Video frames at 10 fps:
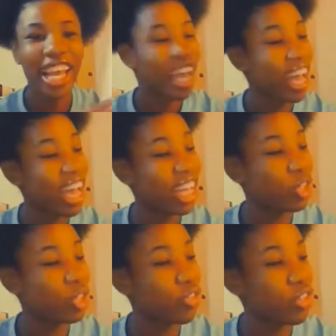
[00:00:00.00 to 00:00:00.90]

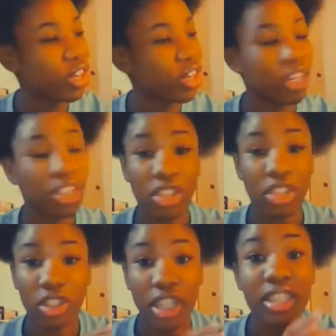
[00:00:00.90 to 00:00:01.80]
Has over 100
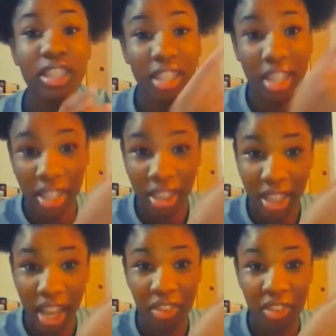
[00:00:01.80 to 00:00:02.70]
chords. It does
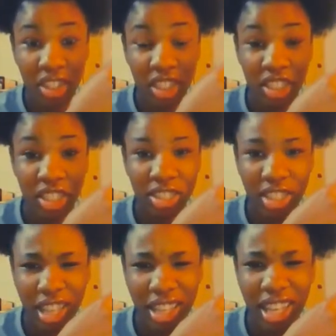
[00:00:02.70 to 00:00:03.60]
have over 100 chords.
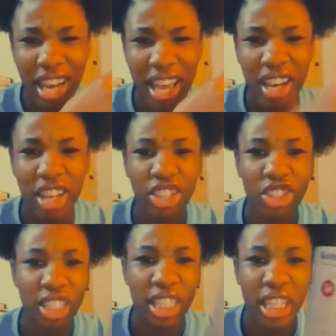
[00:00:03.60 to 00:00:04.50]
I think it had
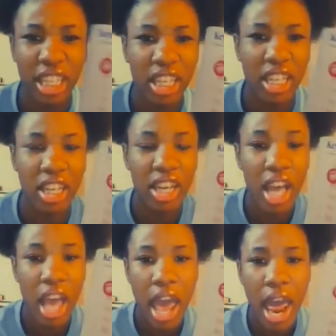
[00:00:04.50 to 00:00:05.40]

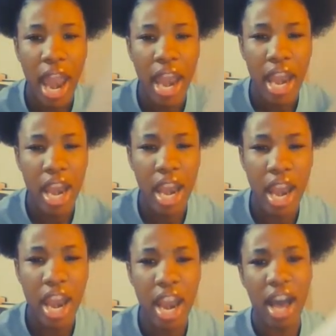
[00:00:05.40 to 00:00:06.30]

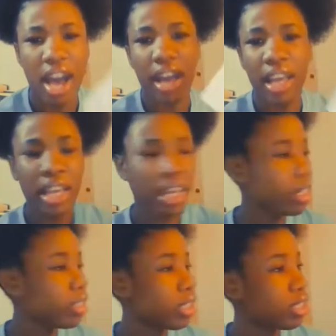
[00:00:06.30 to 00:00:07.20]
109.
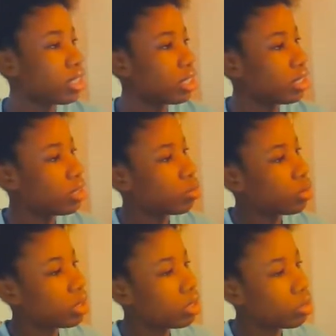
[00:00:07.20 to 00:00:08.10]
Let's see.
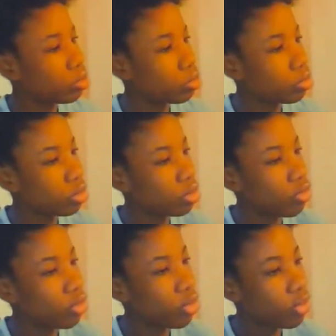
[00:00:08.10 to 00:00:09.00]
1, 2, 3,
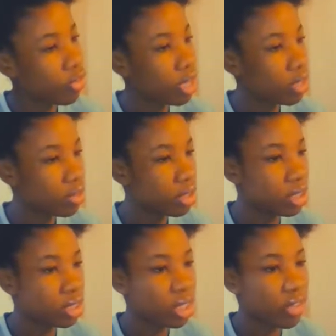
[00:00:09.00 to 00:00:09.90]
4, 5,
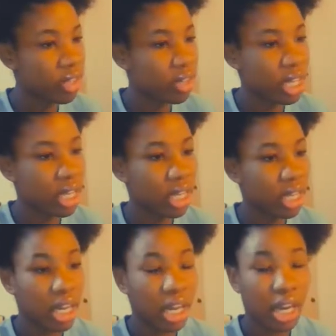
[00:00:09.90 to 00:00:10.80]
6, 7, 8,
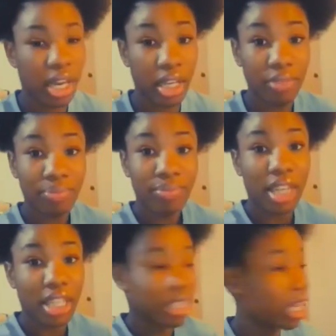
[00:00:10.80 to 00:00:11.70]
9.
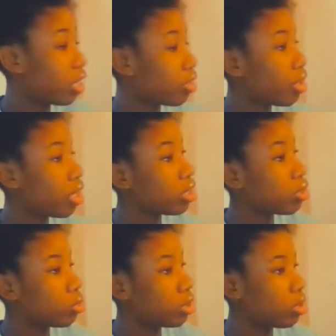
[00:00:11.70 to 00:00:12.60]
That's 9 across.
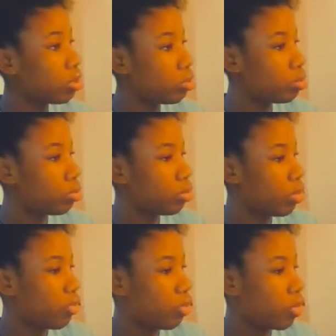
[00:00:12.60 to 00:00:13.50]
1, 2, 3,
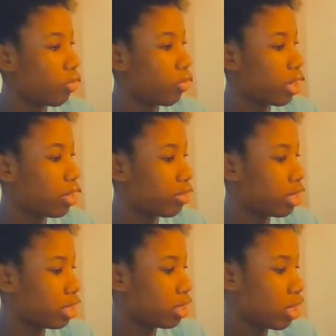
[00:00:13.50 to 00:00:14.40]
4, 5,
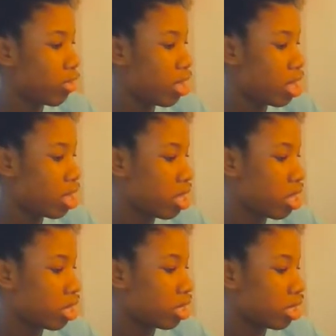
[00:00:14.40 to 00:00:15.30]
6, 7, 8,
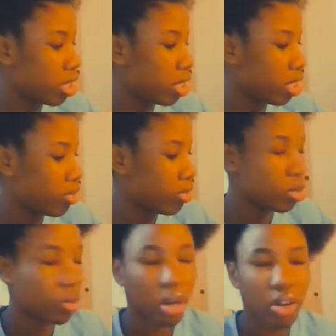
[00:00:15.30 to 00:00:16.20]
9, 10, 11,
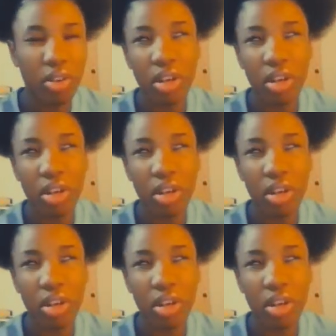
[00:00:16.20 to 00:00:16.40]
12.